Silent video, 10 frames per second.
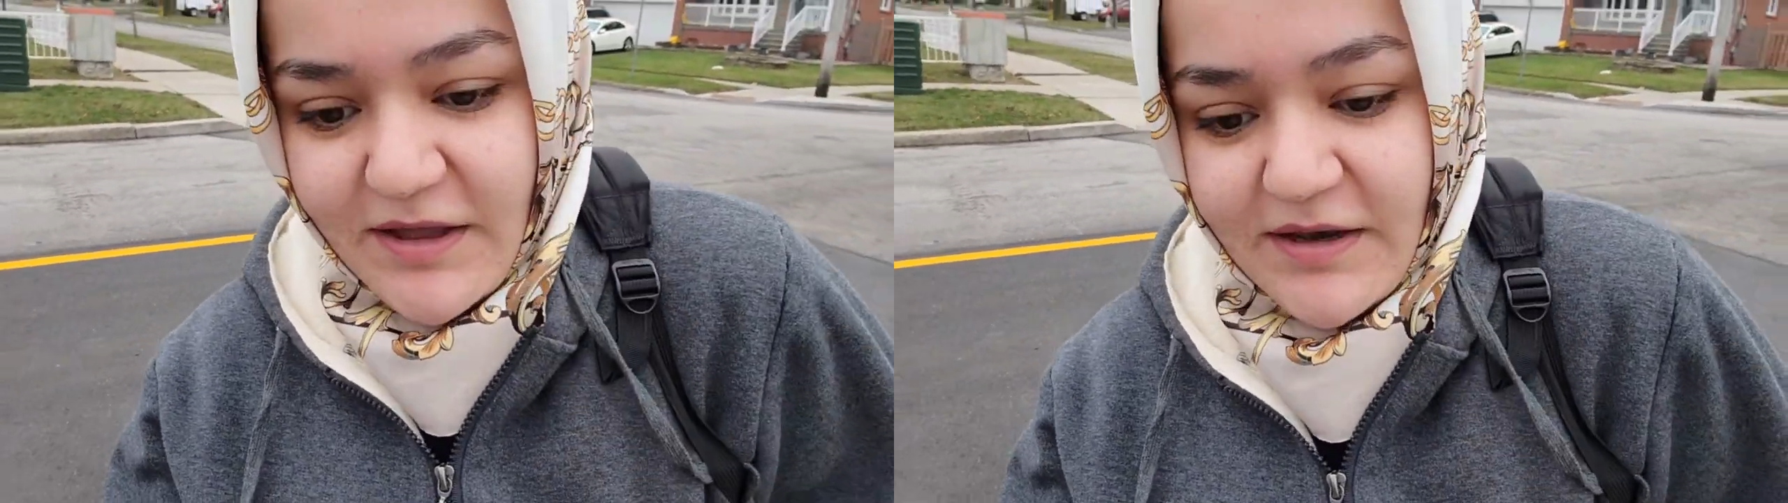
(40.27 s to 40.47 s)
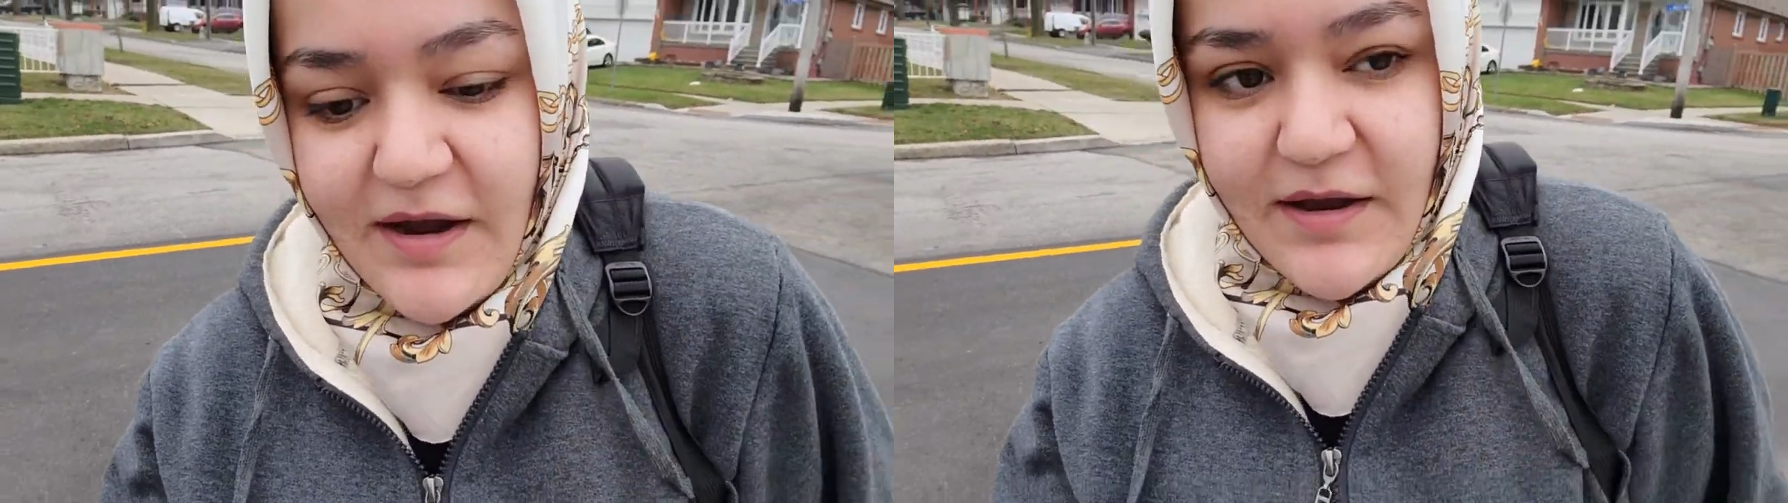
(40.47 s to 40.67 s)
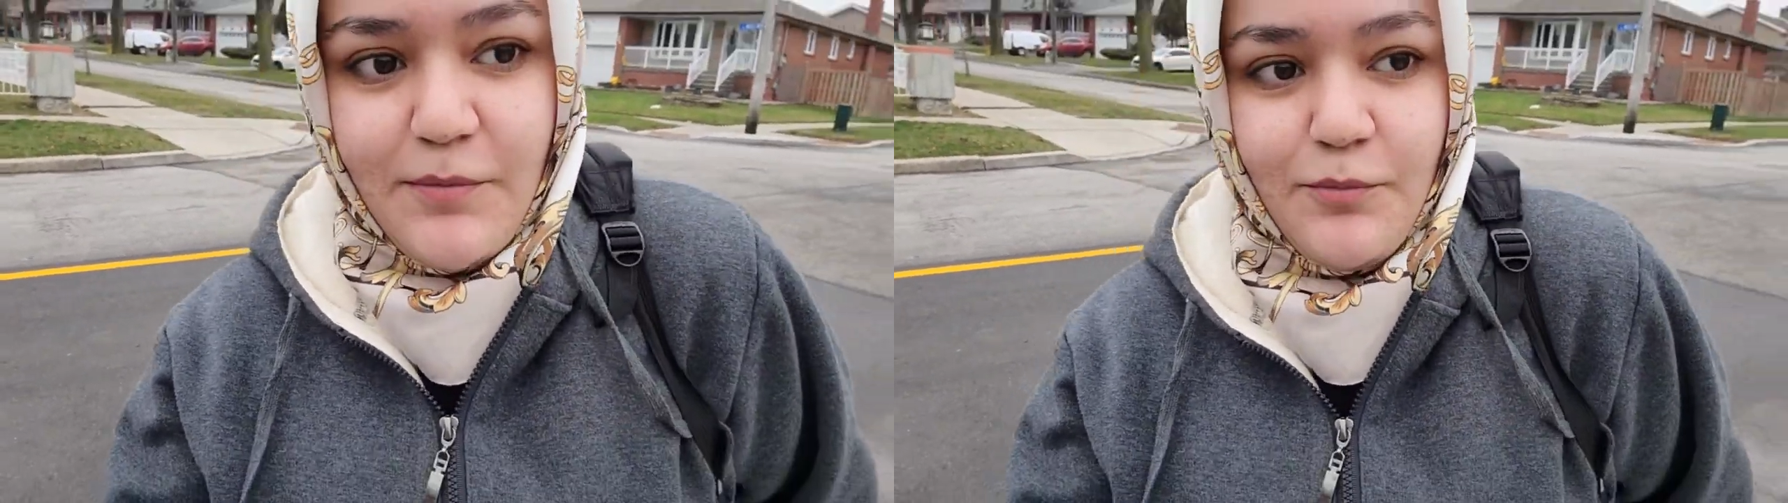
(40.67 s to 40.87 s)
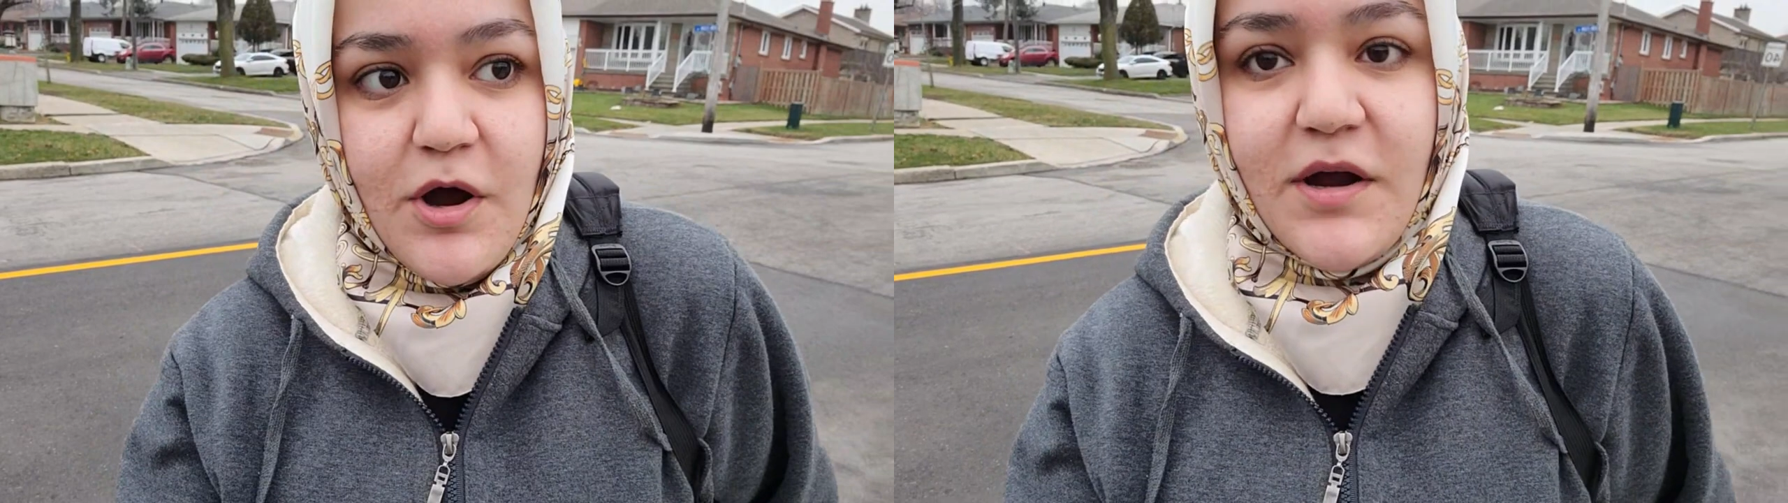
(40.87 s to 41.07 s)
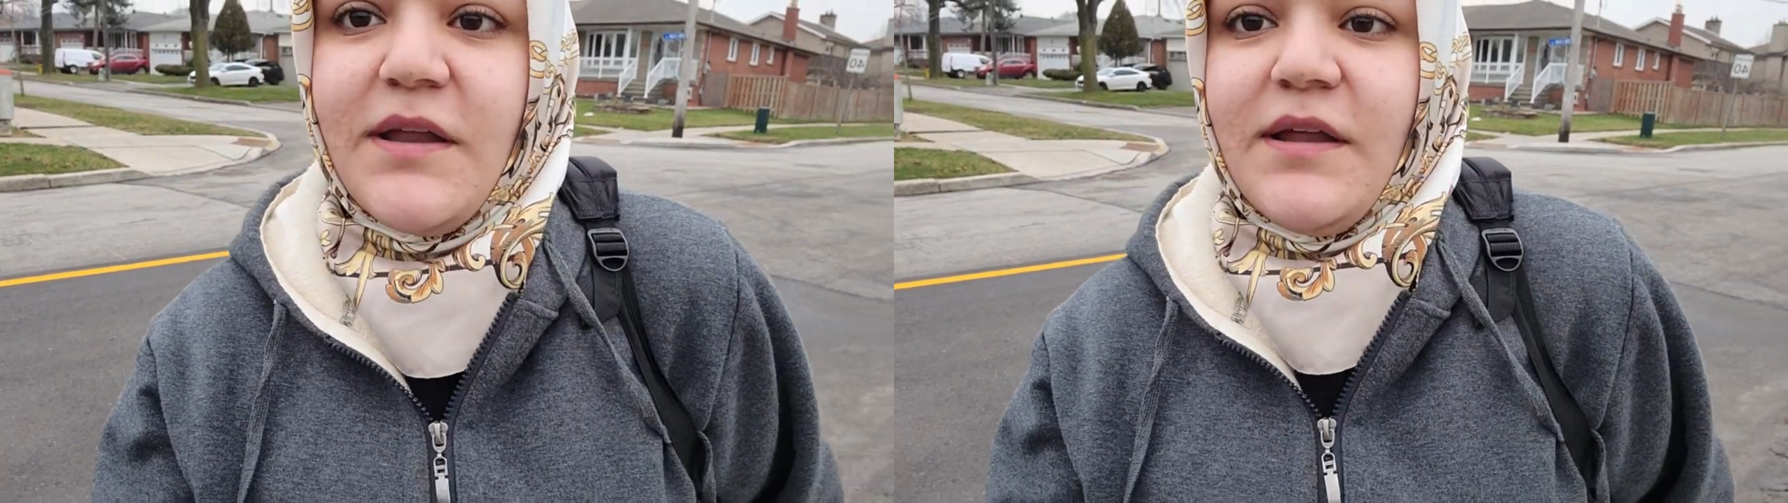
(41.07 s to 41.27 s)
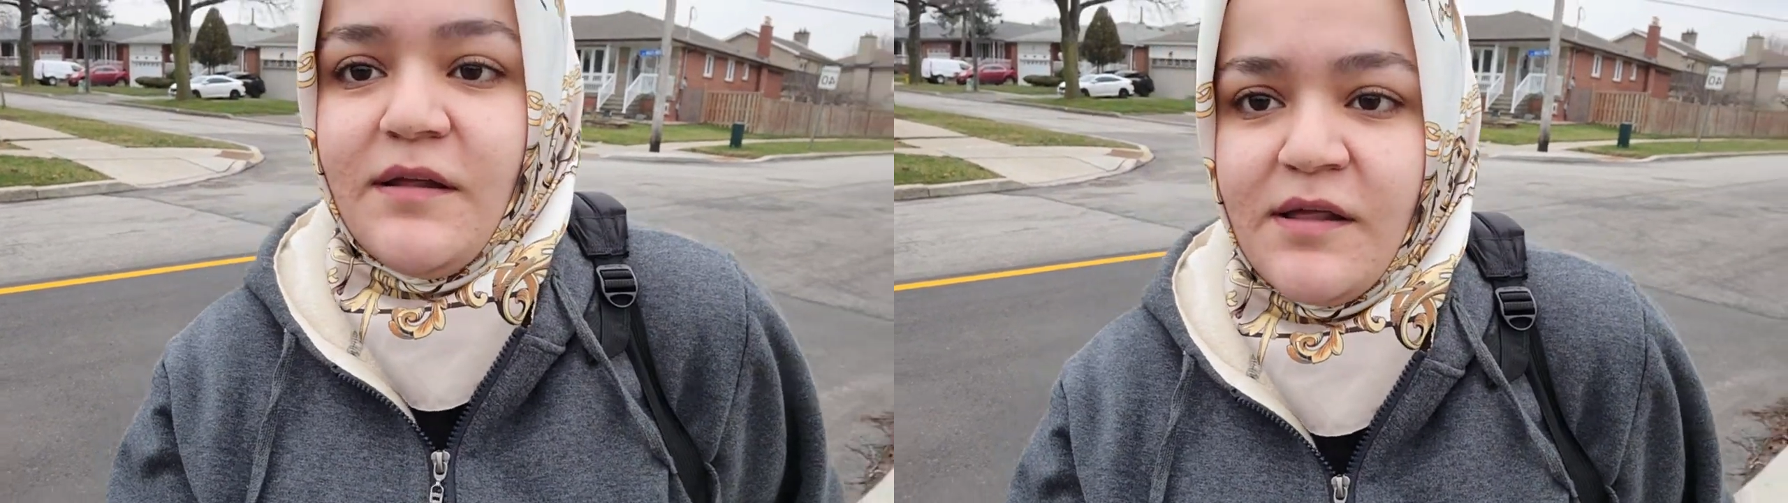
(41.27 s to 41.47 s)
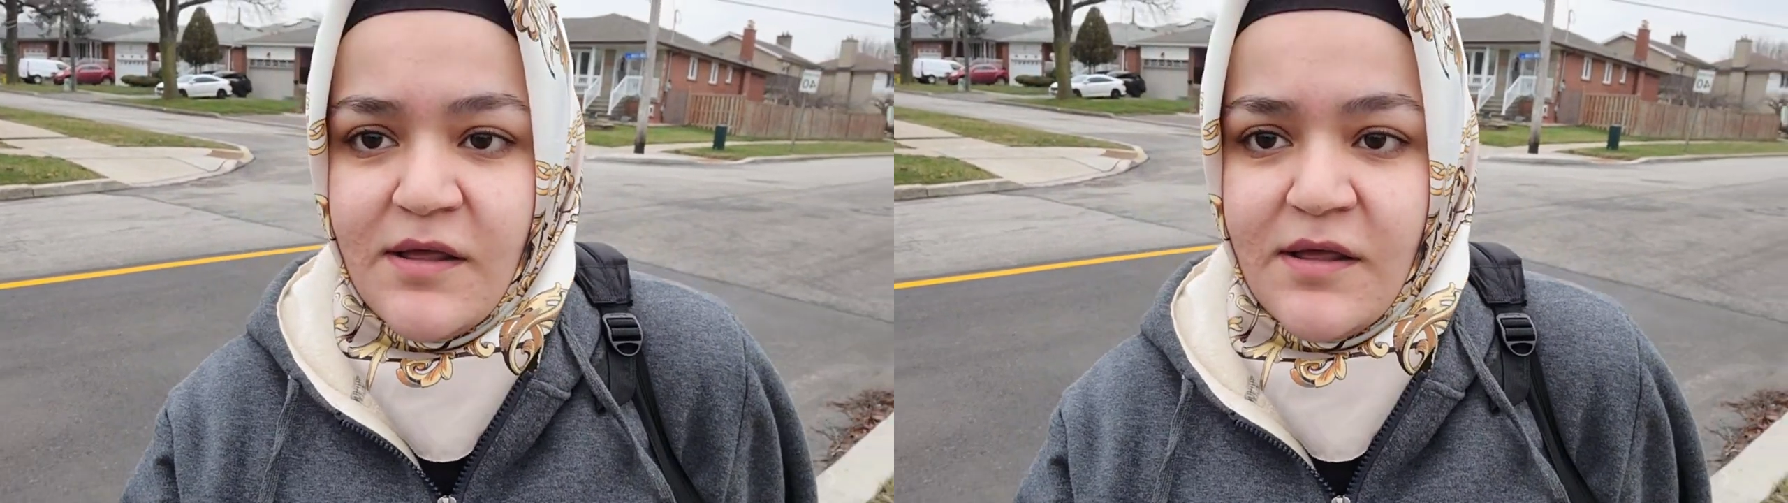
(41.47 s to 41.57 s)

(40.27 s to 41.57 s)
that I am walking.